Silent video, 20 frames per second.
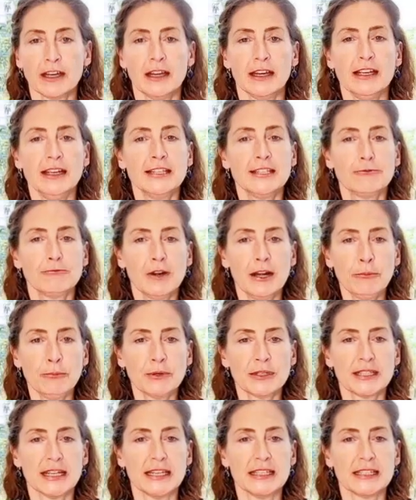is
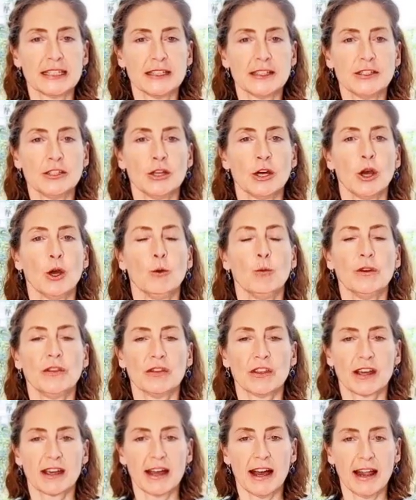represented with
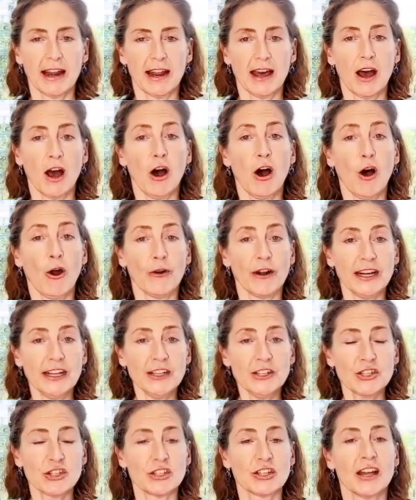the colour
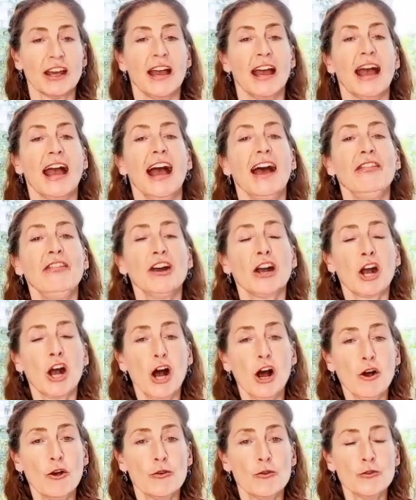orange and the
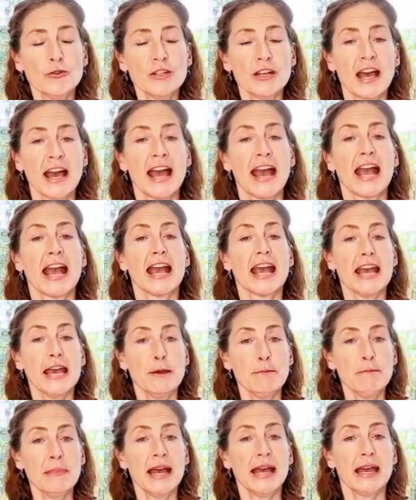code
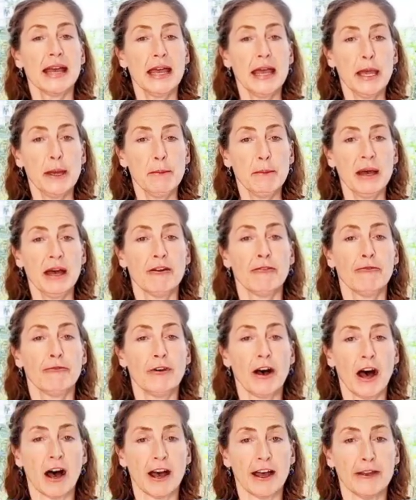
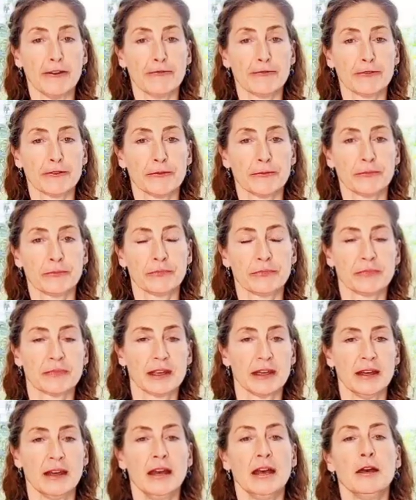MM5.
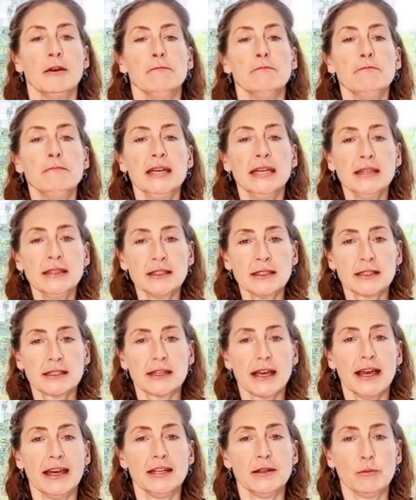Minced
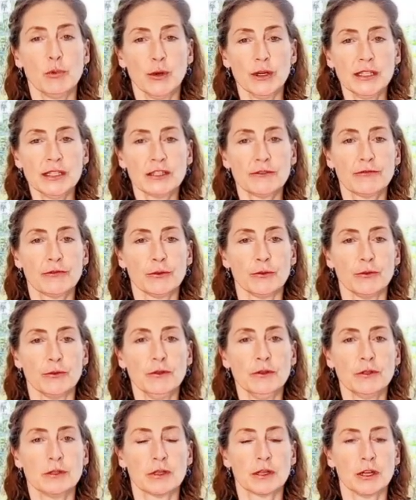and moist
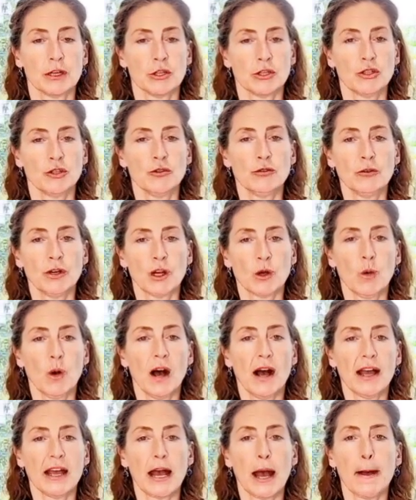foods should
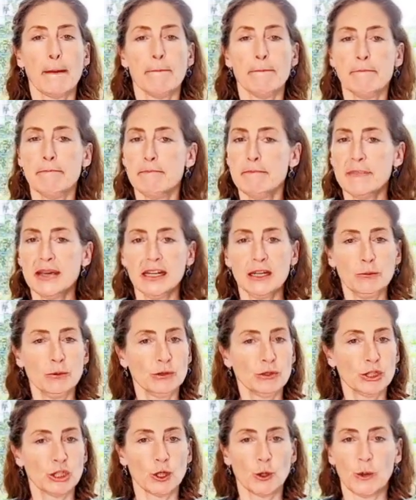require minimal
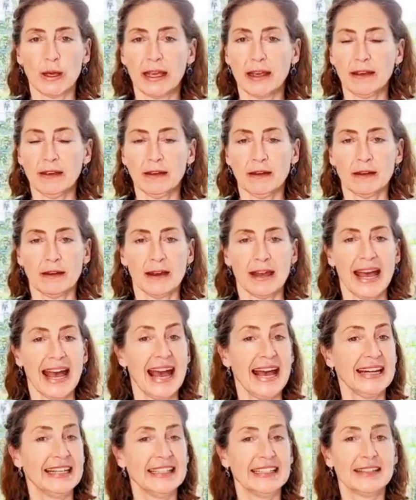chewing
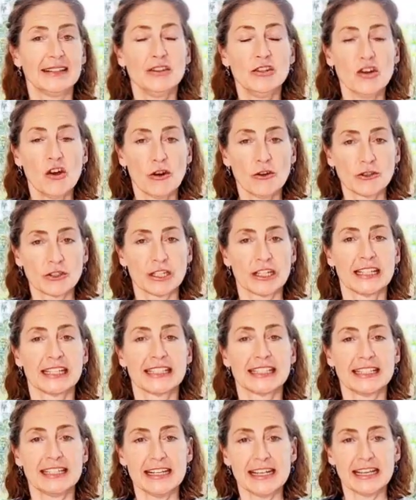and is not
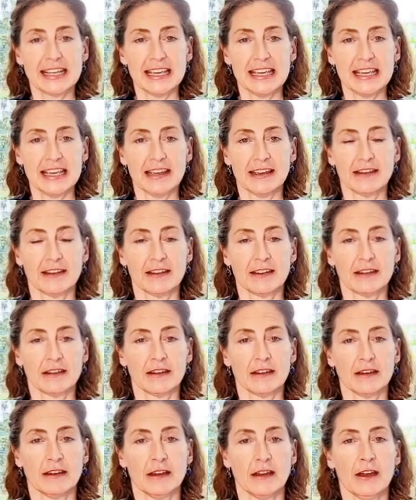sticky.
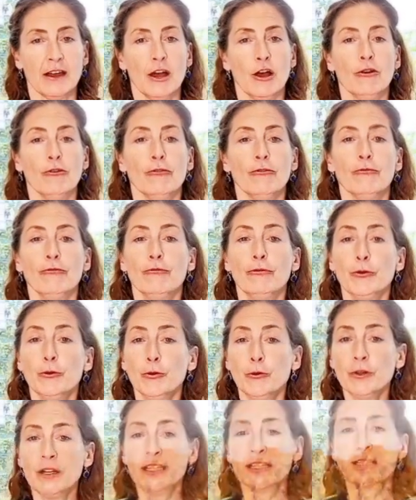
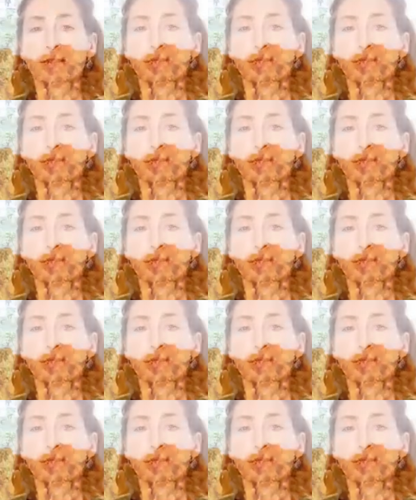Food is